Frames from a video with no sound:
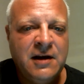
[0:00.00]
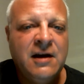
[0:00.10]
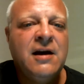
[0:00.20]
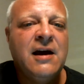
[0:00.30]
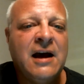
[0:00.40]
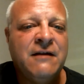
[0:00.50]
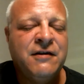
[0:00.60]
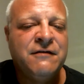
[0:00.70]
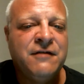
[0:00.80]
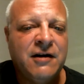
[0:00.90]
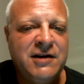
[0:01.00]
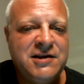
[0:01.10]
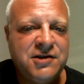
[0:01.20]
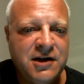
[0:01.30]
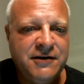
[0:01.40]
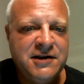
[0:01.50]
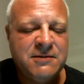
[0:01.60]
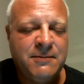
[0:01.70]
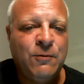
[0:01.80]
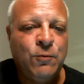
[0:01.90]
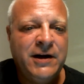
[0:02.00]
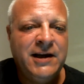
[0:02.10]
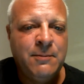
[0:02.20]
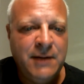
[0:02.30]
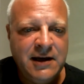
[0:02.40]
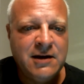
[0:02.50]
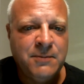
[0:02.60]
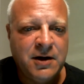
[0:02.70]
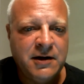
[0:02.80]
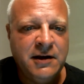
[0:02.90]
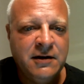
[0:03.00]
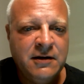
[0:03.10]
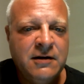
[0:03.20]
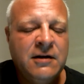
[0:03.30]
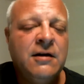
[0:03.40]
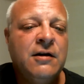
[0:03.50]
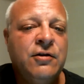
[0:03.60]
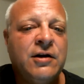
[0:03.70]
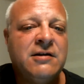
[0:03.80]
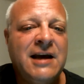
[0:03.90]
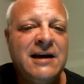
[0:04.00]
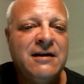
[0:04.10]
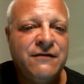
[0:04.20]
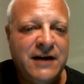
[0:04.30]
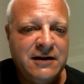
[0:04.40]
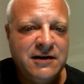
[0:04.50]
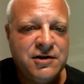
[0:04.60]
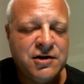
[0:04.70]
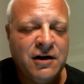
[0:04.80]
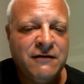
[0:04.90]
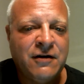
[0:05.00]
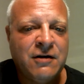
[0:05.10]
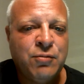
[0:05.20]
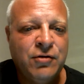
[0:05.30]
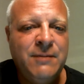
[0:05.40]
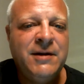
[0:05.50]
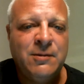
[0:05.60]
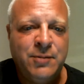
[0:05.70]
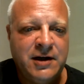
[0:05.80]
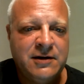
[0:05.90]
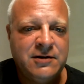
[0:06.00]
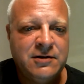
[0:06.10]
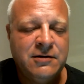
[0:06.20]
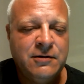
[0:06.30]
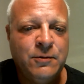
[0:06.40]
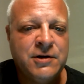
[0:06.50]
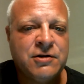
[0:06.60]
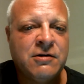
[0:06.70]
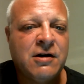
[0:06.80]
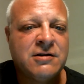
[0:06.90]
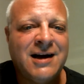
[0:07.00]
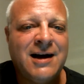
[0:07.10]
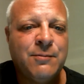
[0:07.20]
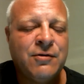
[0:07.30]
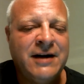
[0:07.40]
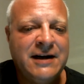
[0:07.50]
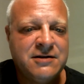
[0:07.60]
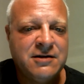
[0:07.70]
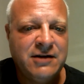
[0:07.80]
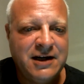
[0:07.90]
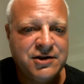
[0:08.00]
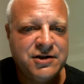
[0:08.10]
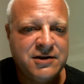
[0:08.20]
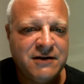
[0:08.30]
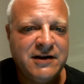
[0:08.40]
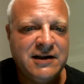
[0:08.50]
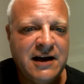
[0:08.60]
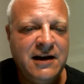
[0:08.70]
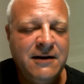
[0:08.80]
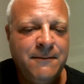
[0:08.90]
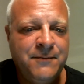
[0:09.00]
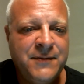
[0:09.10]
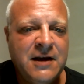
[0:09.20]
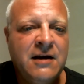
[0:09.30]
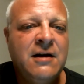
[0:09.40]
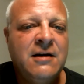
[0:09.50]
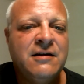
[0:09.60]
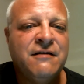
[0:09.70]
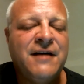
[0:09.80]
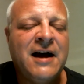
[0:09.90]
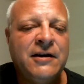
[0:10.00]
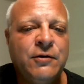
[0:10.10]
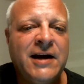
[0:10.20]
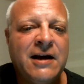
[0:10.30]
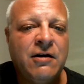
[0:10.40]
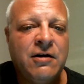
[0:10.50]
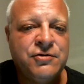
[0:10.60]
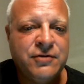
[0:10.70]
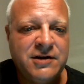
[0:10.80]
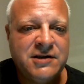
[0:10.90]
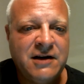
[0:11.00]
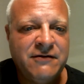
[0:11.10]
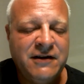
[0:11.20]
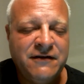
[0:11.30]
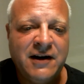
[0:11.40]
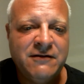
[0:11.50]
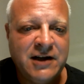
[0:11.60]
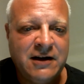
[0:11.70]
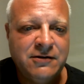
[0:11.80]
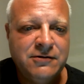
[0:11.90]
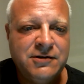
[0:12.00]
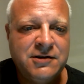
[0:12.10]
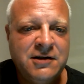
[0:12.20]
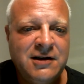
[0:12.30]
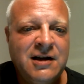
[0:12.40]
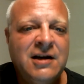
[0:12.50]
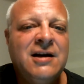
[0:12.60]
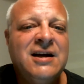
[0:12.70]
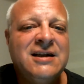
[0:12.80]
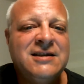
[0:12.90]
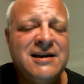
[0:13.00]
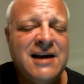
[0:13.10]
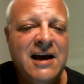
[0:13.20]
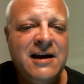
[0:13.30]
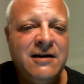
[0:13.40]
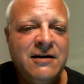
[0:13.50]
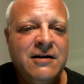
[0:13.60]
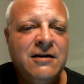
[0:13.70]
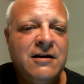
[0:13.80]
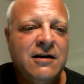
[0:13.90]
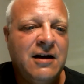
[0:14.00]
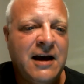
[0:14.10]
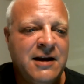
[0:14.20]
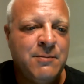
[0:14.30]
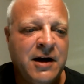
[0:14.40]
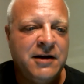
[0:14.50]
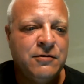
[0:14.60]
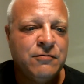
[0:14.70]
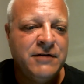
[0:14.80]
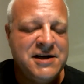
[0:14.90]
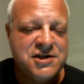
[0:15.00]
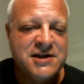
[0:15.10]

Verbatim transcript: And if you're very serious about winning and making money, you could take advantage of our premium picks, which are our top-rated selections every day. They're valued at $175. Today, anybody who reaches out